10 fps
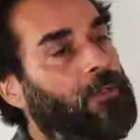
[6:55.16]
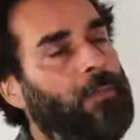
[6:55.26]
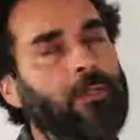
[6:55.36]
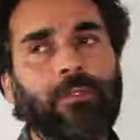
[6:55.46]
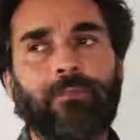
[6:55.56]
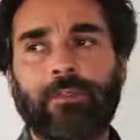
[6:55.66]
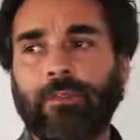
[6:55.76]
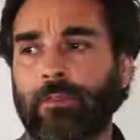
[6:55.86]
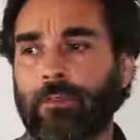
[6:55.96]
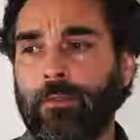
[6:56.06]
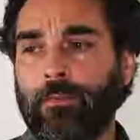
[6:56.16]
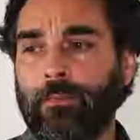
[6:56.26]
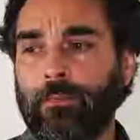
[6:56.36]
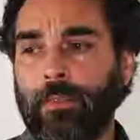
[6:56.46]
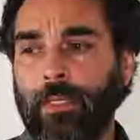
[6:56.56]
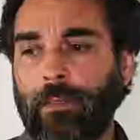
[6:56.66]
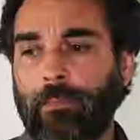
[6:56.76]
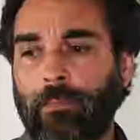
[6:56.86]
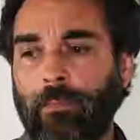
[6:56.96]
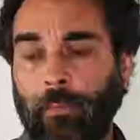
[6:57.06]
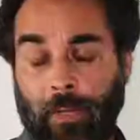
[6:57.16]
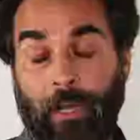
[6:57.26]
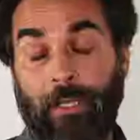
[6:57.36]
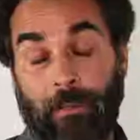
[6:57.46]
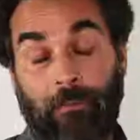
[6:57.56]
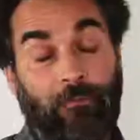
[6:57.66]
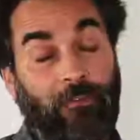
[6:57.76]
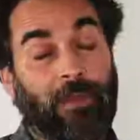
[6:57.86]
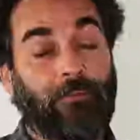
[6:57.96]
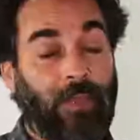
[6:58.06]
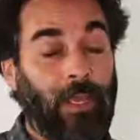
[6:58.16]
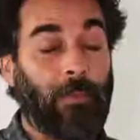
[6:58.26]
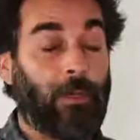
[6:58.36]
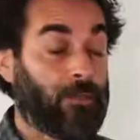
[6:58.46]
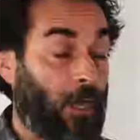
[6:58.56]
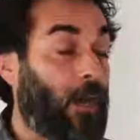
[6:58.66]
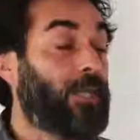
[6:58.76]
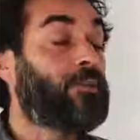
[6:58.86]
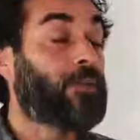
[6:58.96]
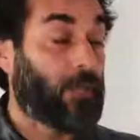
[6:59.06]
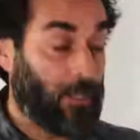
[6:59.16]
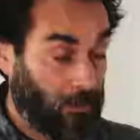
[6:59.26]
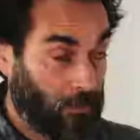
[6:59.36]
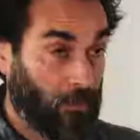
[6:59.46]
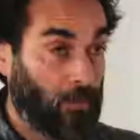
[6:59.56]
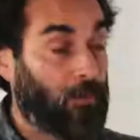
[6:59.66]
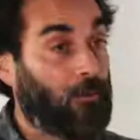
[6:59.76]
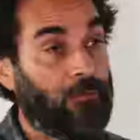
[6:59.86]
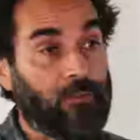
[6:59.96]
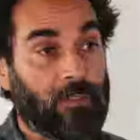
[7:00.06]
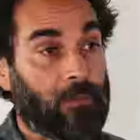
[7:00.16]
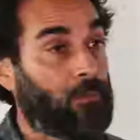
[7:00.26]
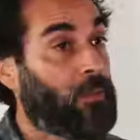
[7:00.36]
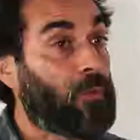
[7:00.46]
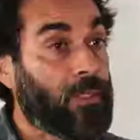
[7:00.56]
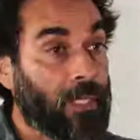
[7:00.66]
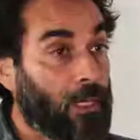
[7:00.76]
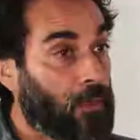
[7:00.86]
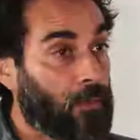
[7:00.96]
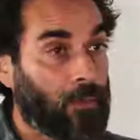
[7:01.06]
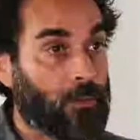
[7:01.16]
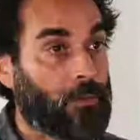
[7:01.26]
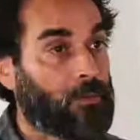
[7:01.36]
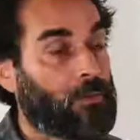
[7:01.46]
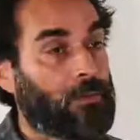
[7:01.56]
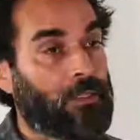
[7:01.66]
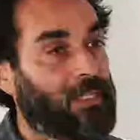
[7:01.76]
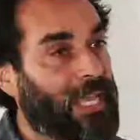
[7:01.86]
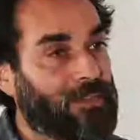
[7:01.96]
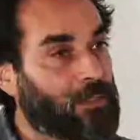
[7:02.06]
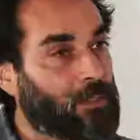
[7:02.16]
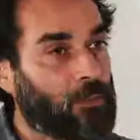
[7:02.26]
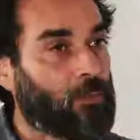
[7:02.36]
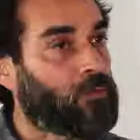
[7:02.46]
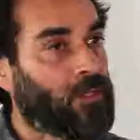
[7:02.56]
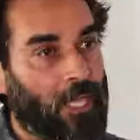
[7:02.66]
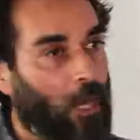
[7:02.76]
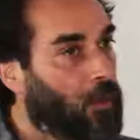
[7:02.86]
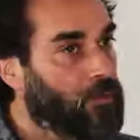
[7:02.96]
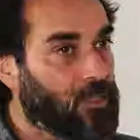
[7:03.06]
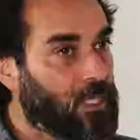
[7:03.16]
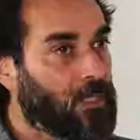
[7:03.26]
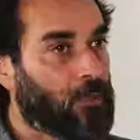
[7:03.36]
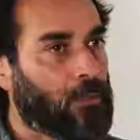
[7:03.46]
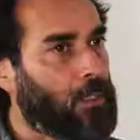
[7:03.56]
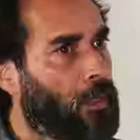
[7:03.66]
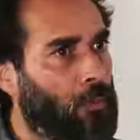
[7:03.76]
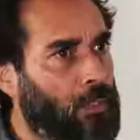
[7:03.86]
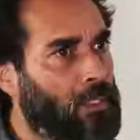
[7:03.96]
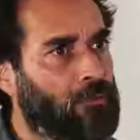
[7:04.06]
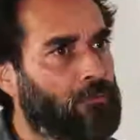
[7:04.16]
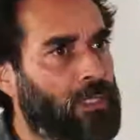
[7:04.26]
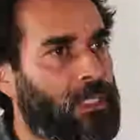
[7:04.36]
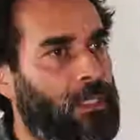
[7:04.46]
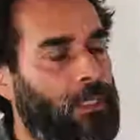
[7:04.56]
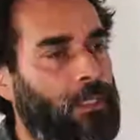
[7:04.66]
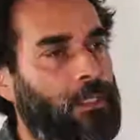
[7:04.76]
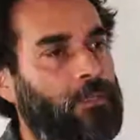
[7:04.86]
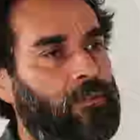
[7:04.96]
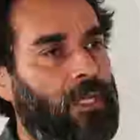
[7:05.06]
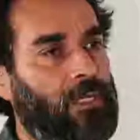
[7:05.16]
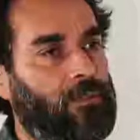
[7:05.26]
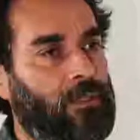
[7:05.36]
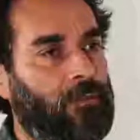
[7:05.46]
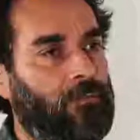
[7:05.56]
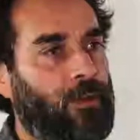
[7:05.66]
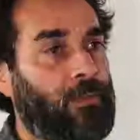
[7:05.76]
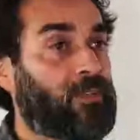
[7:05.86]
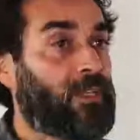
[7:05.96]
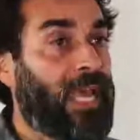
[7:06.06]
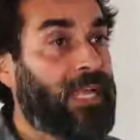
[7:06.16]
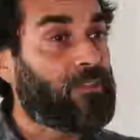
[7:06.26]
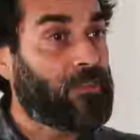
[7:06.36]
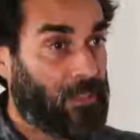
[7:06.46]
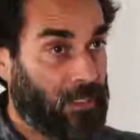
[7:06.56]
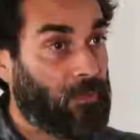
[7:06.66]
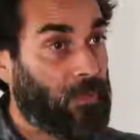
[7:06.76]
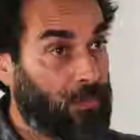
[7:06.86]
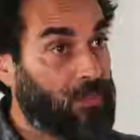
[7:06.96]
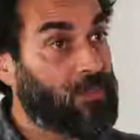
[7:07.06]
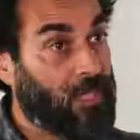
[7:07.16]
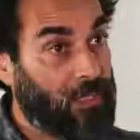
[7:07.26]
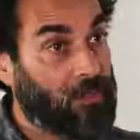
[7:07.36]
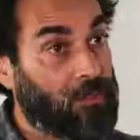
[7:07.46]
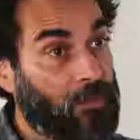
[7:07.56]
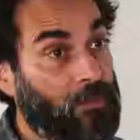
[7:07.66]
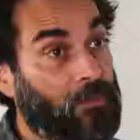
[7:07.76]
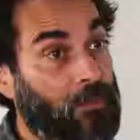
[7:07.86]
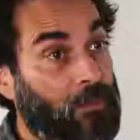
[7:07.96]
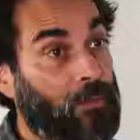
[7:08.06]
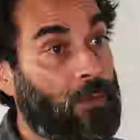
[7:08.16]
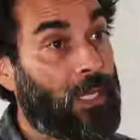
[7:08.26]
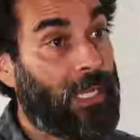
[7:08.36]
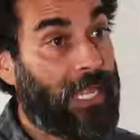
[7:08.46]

So most of us thought um, well, I, in fact, forget most, I certainly thought we were off to Borneo or to the desert or to the Arctic or, yeah. you know, one of these really challenging environments. And actually, we were sent to